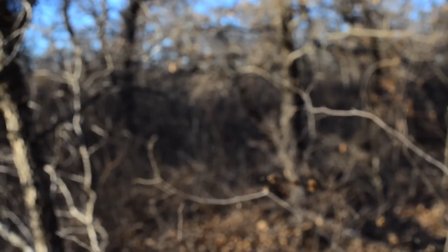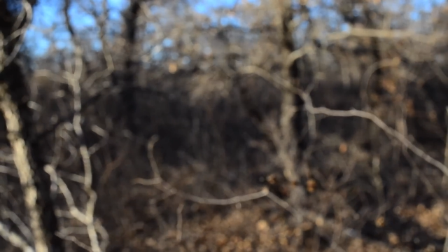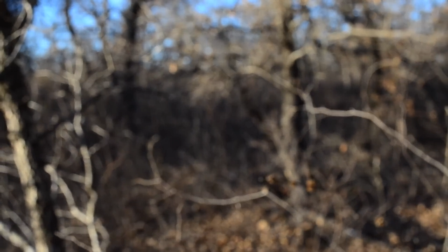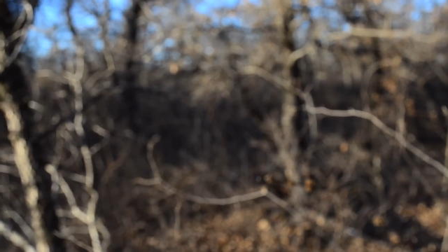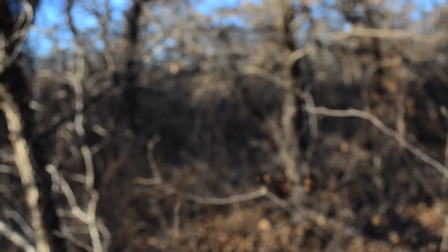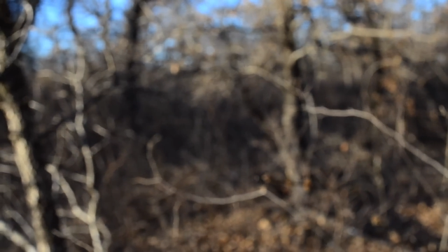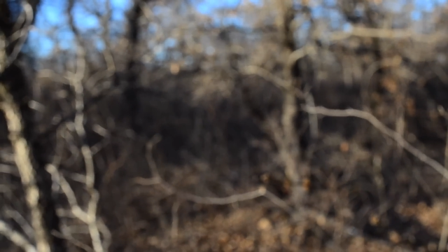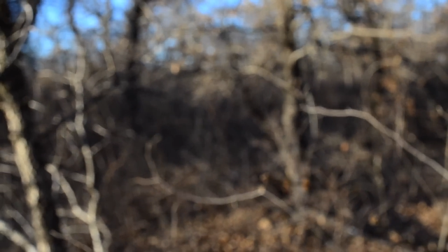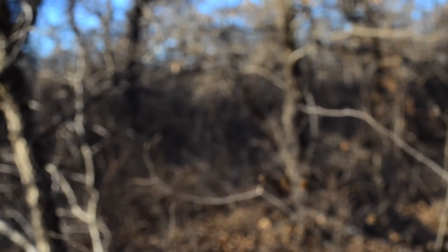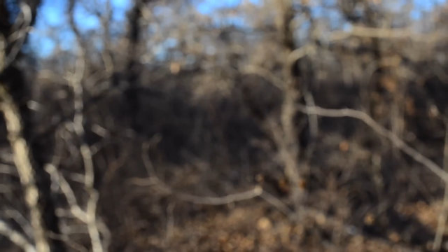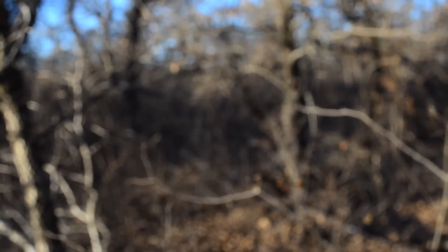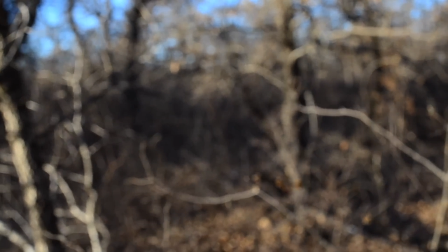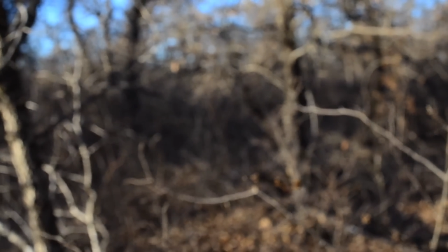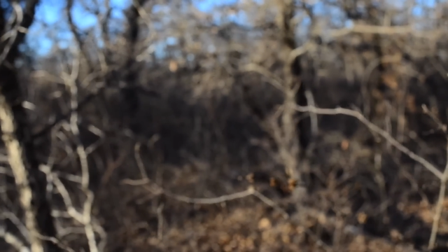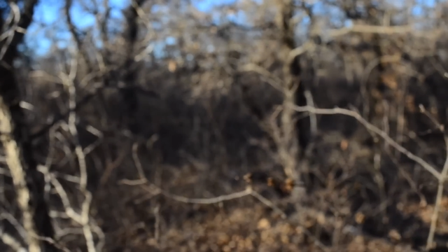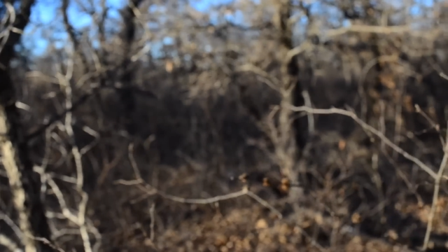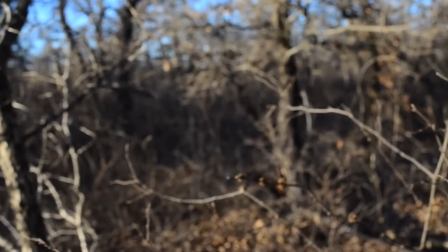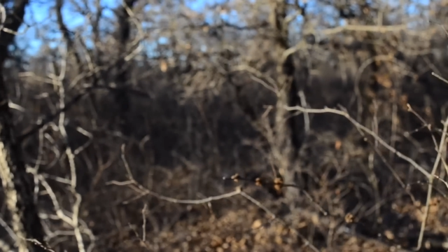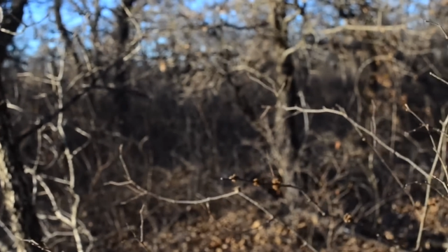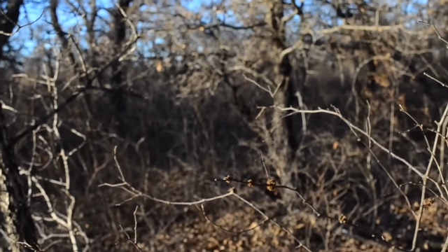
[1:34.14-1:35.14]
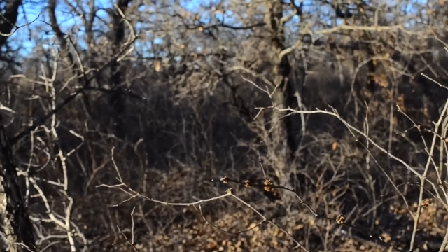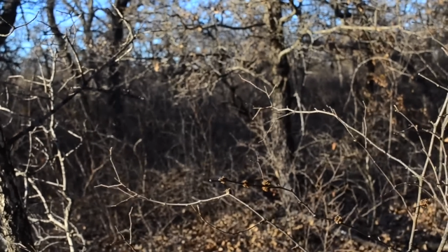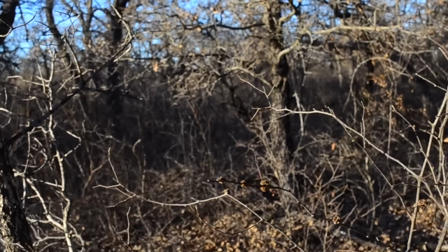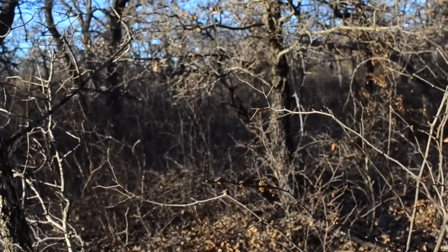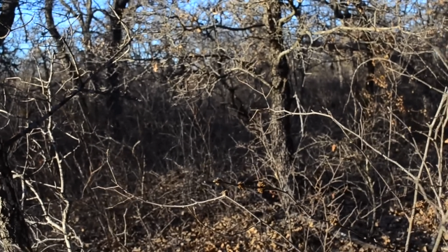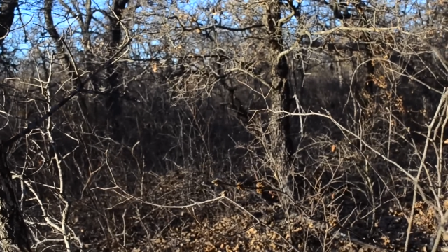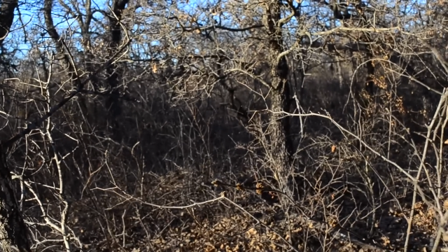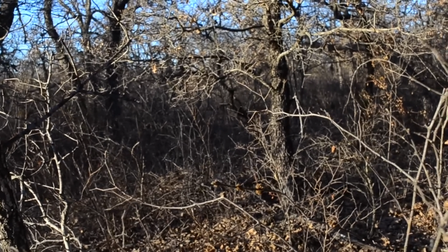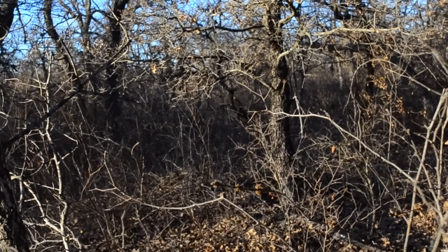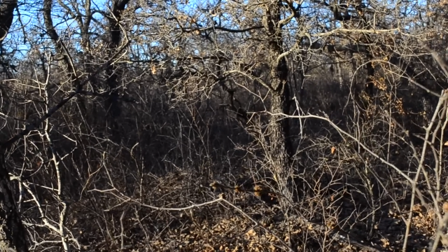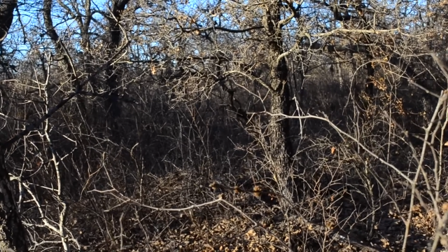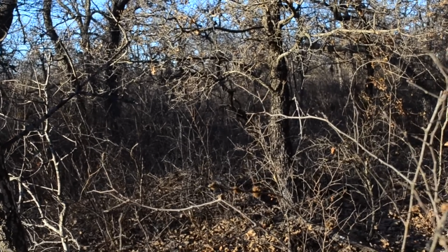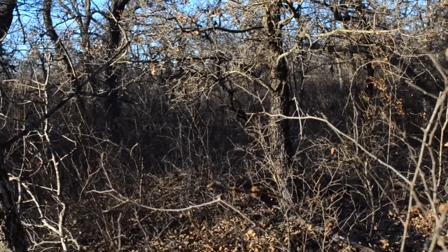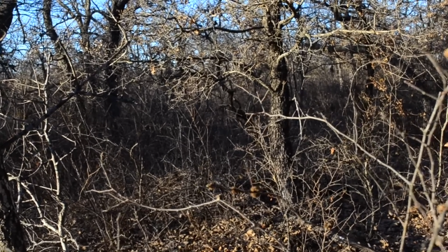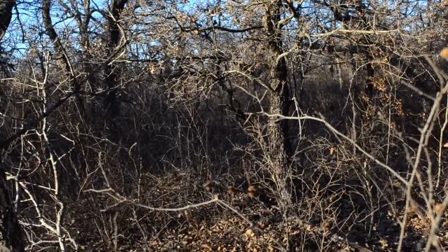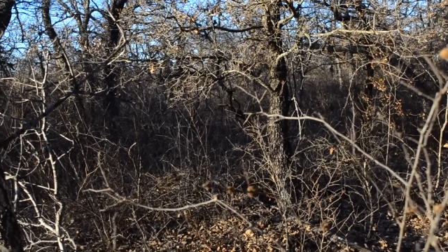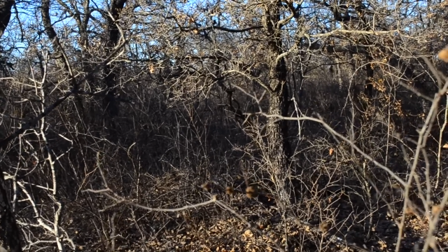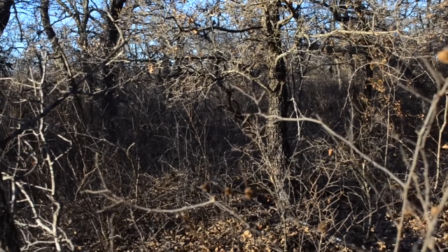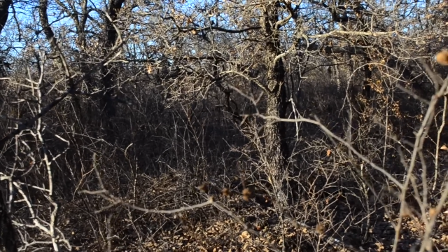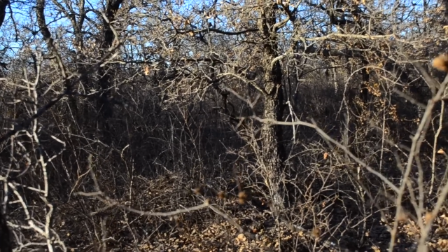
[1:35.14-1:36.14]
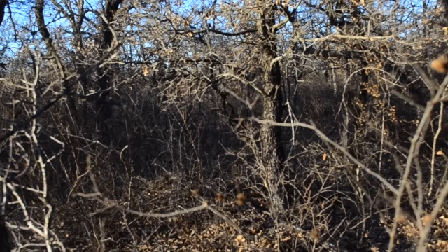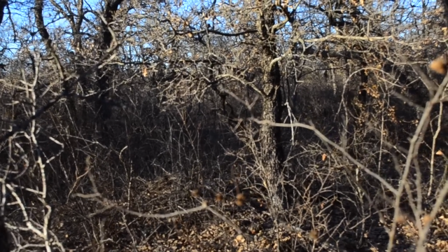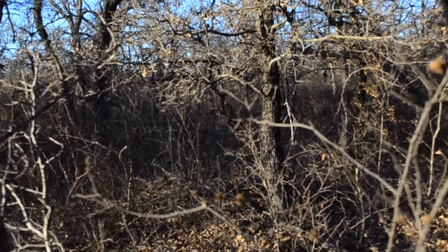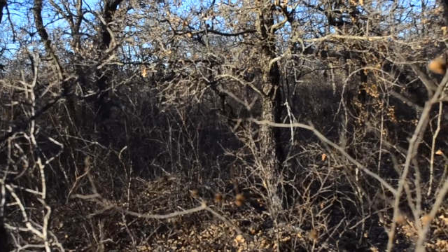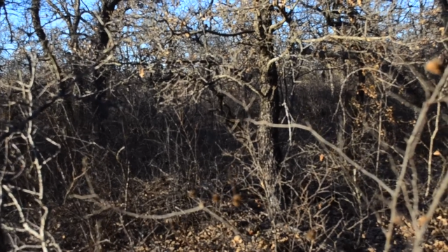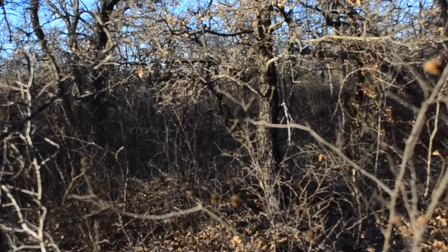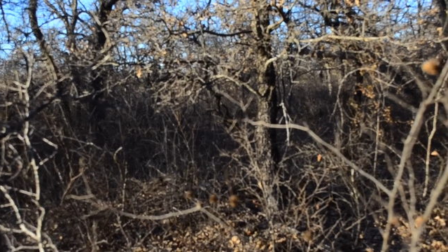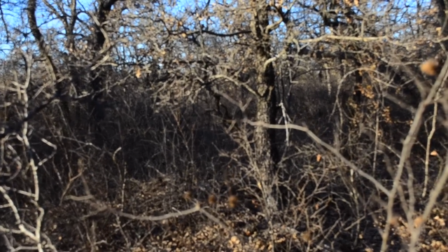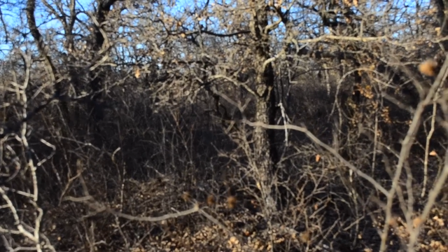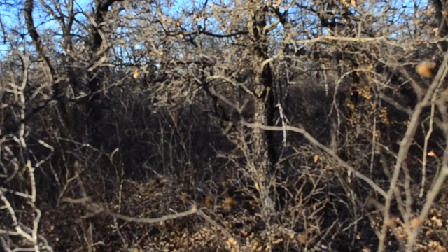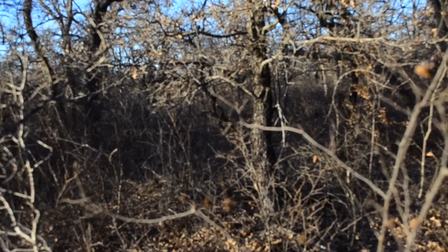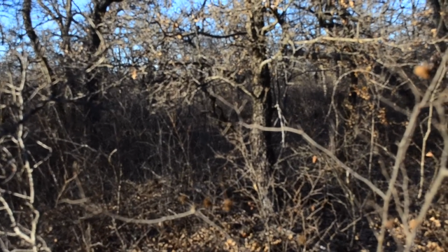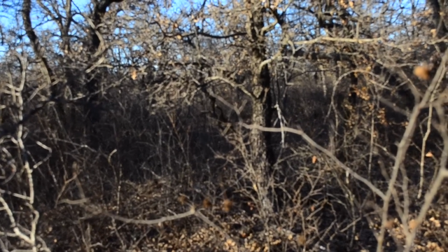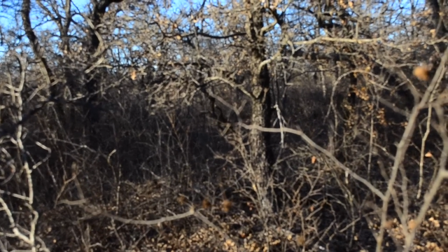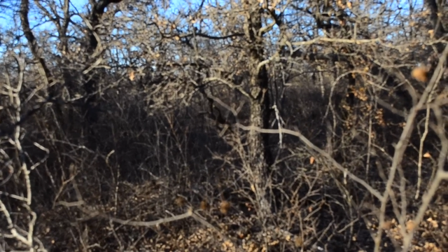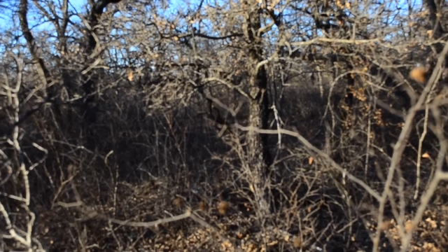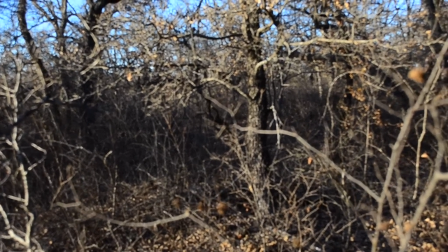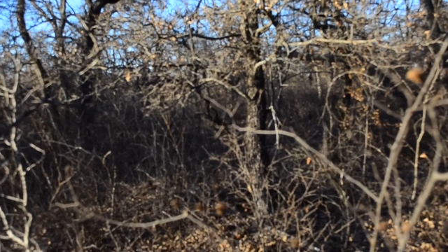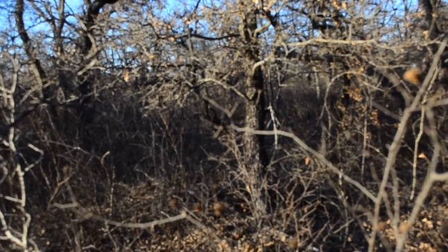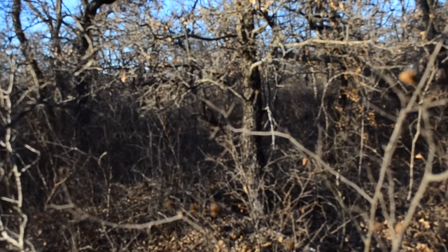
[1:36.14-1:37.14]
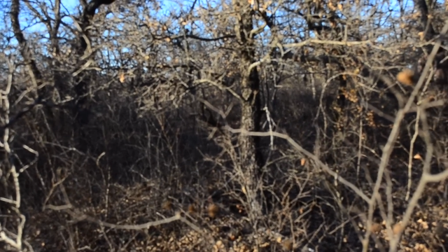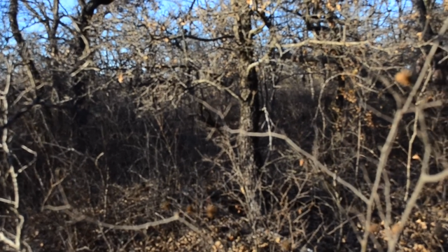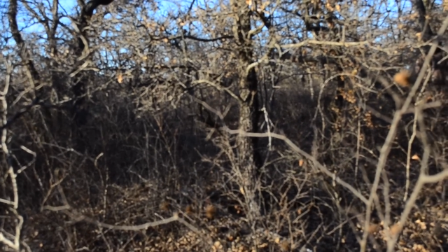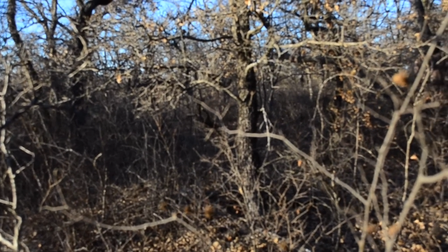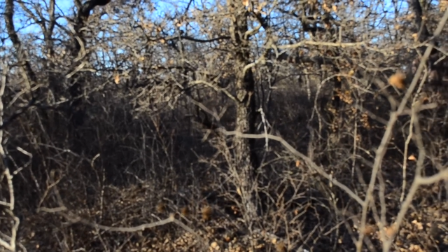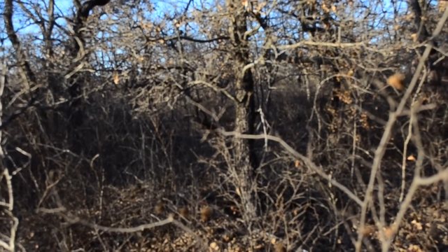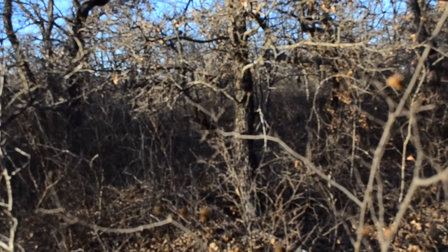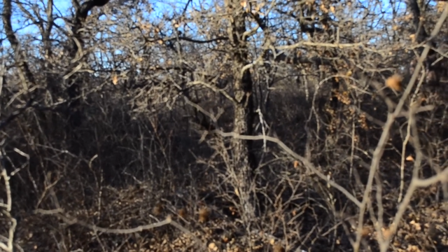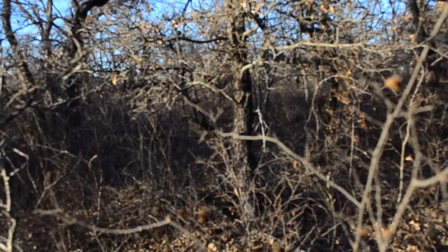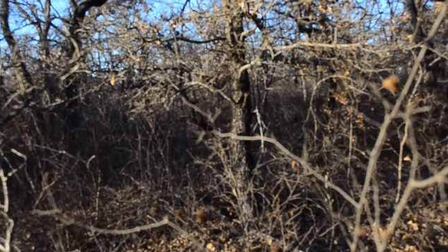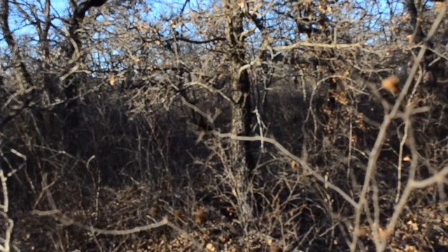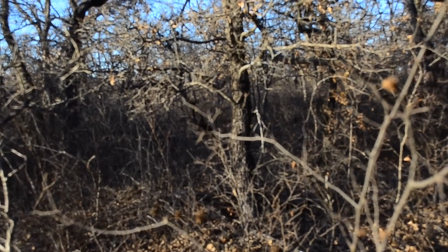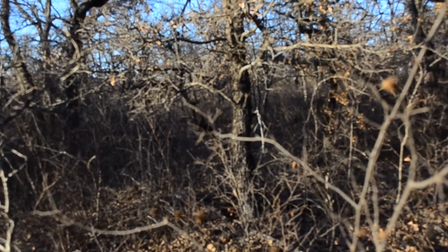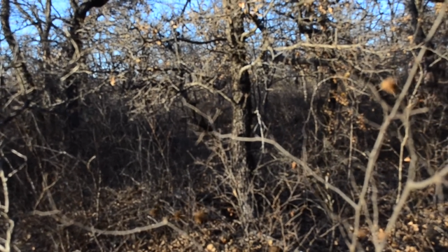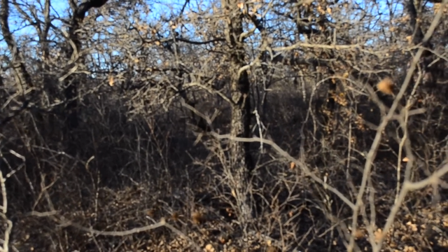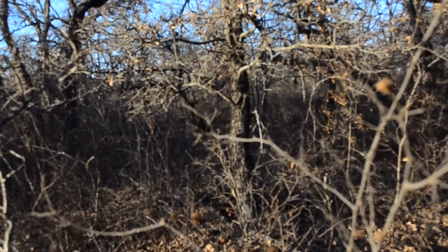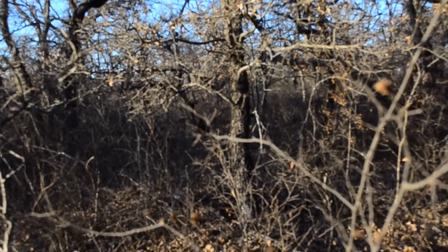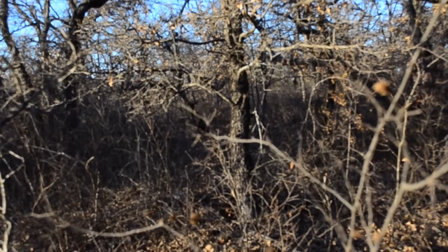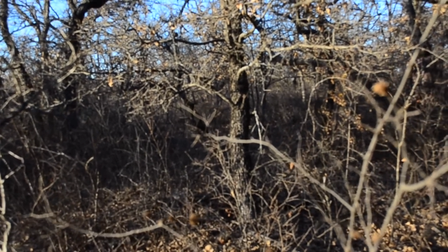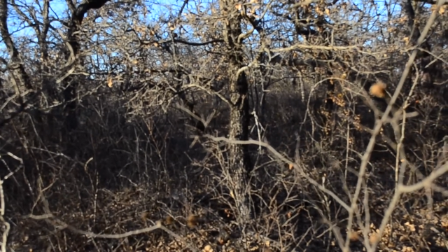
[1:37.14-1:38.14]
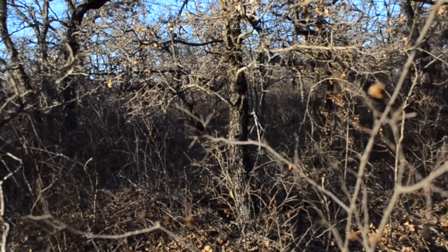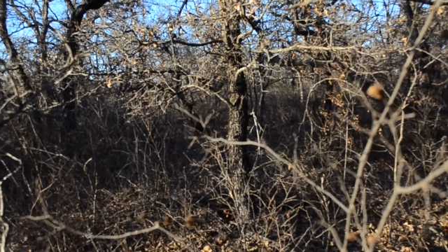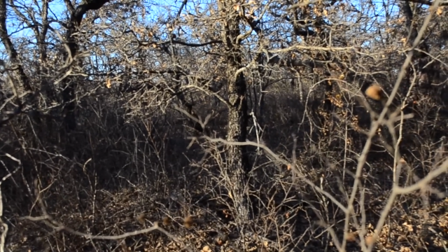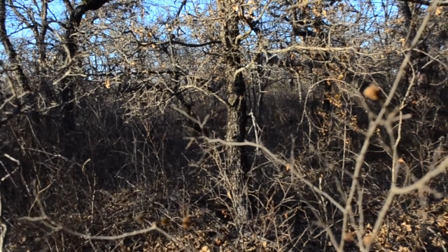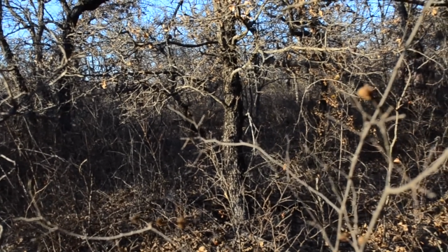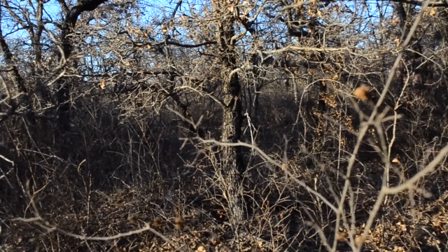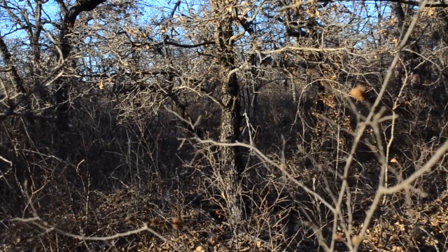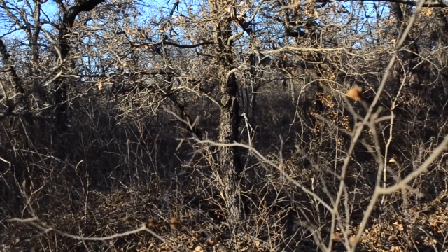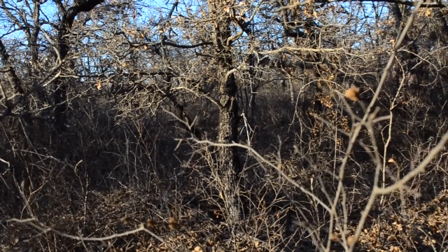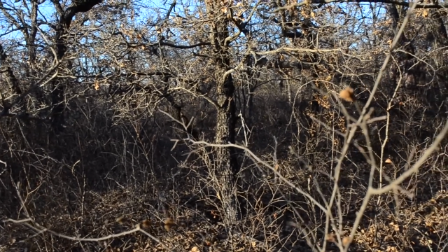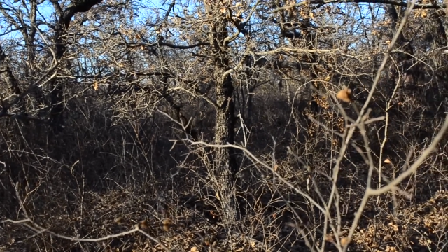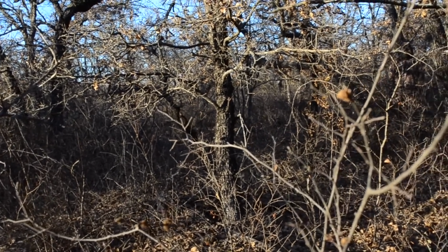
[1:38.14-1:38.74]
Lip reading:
(no speaker visible)